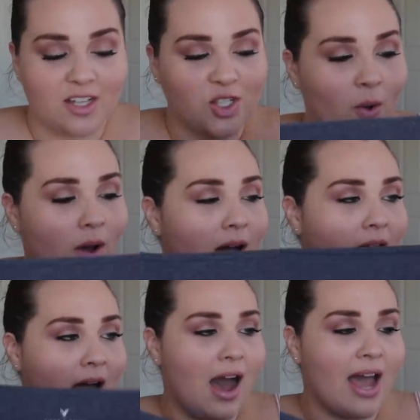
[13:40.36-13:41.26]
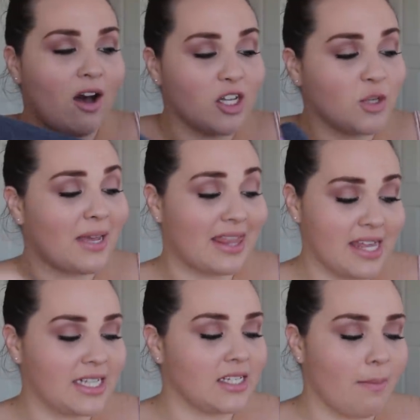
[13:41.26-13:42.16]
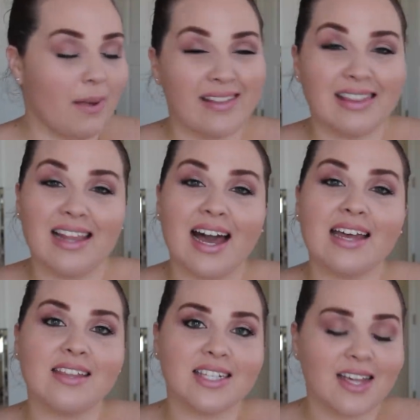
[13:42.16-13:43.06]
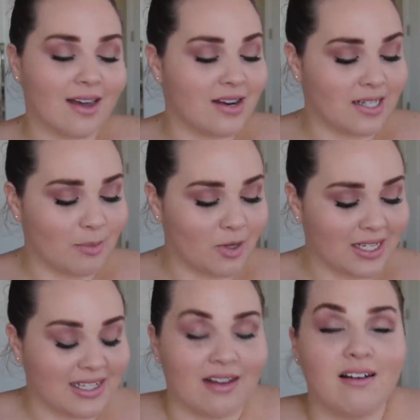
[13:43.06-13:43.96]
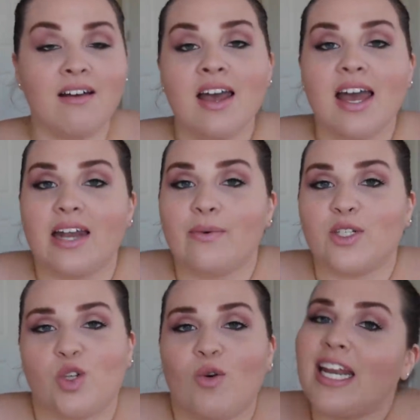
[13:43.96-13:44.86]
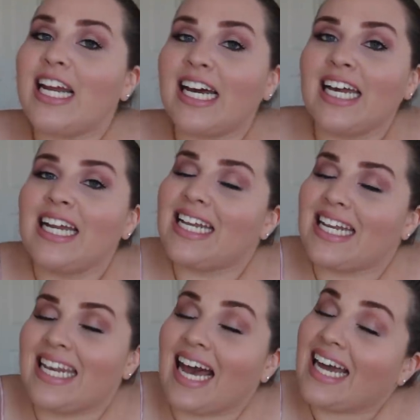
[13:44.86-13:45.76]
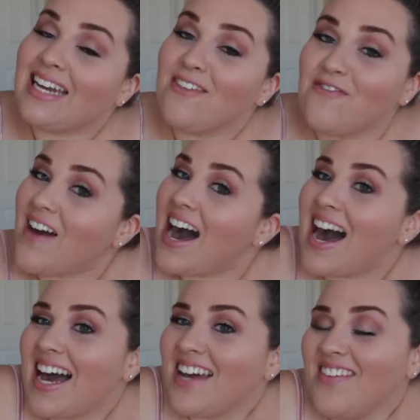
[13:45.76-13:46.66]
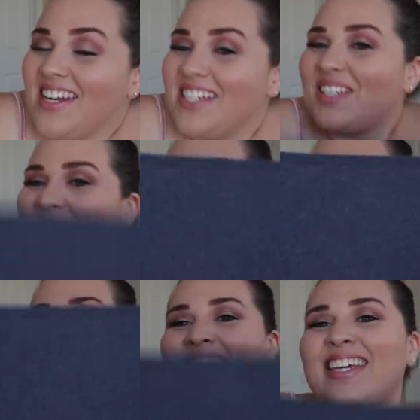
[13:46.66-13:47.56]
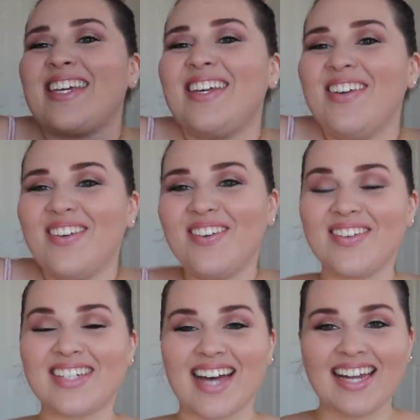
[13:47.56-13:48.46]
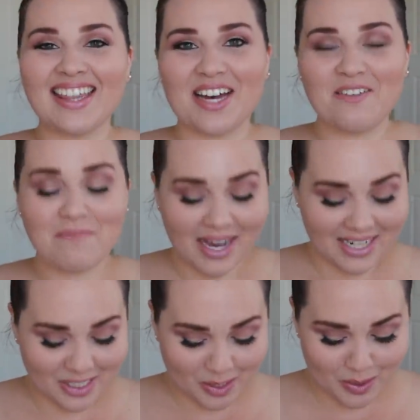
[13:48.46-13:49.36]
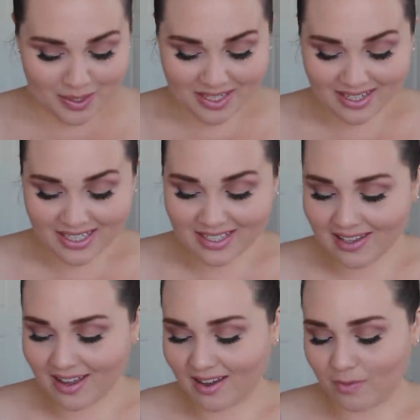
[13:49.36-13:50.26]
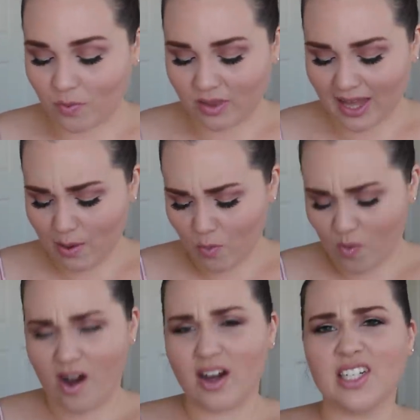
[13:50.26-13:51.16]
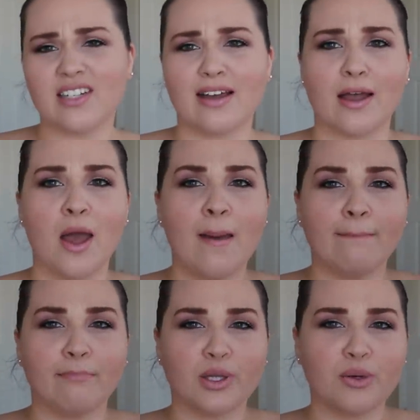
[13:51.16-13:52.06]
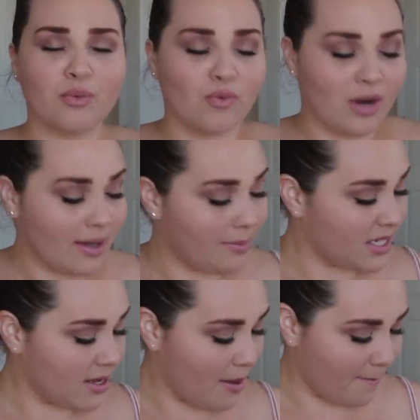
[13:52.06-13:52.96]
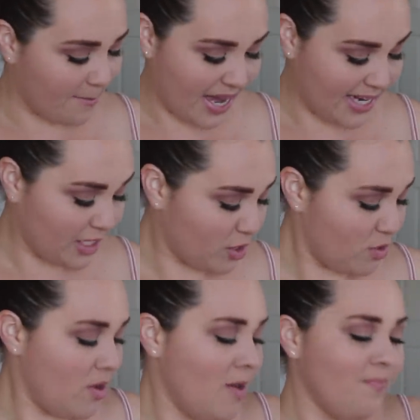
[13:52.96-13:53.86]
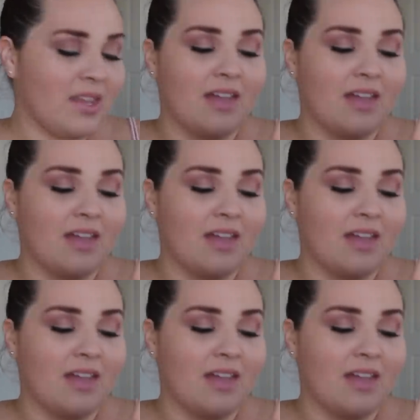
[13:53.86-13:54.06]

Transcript: So I also picked this up online. This I got in a double XL and it was $29.95 and it's so cute. I love bodysuits and this is like a light wash, like blue ribbed bodysuit.